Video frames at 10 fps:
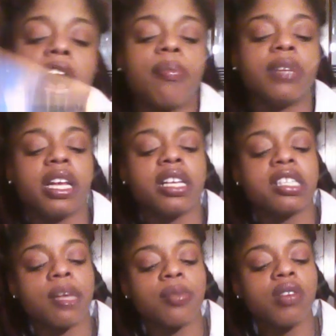I'm getting
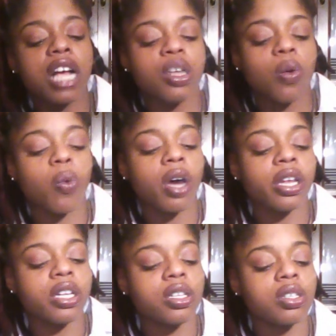some of you guys are
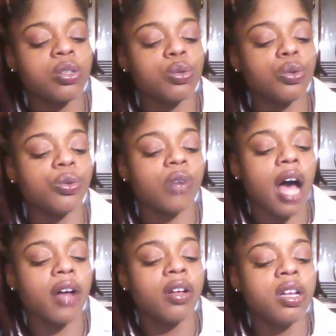wanting to,
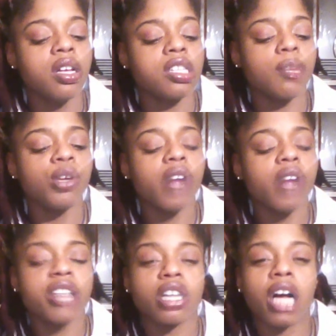some of you
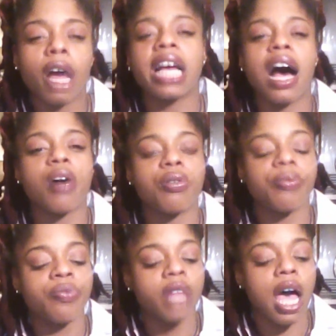guys are coming out.
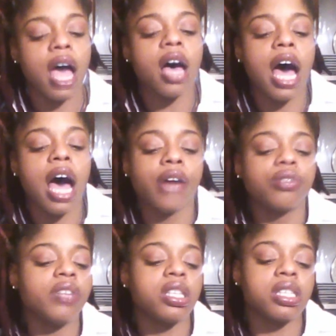Uh, I don't know
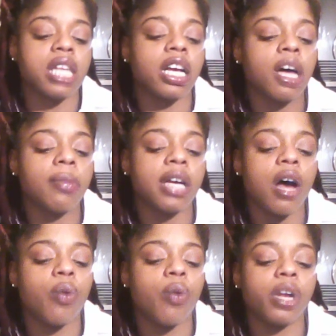if this is like coming
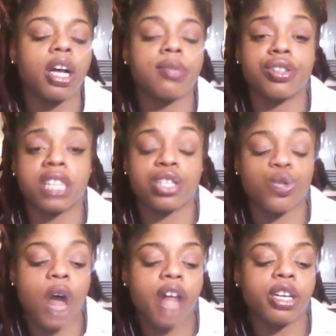out when it comes to your
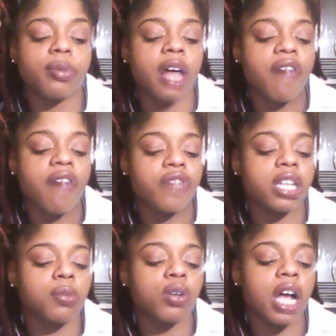sexuality, but I feel like
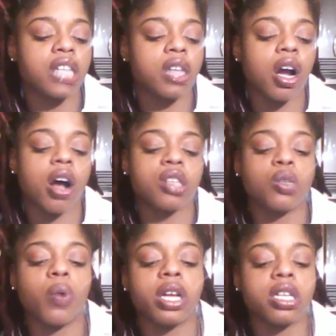some of you guys are
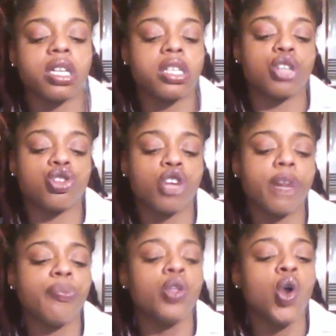also wanting to take a
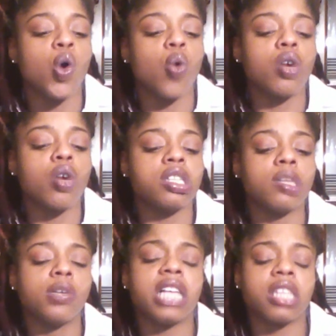trip, or some of
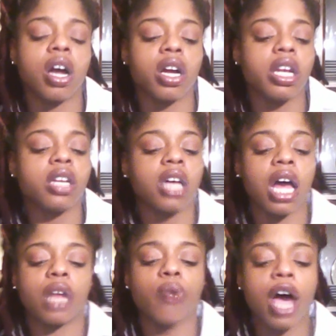you guys are in
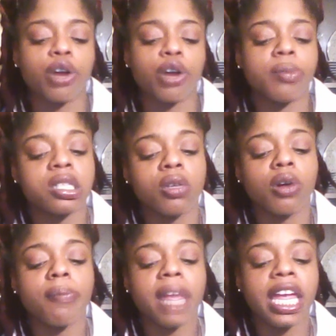Colorado,
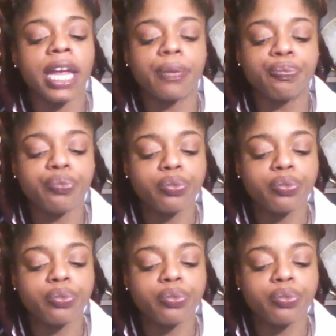Minnesota, Maine,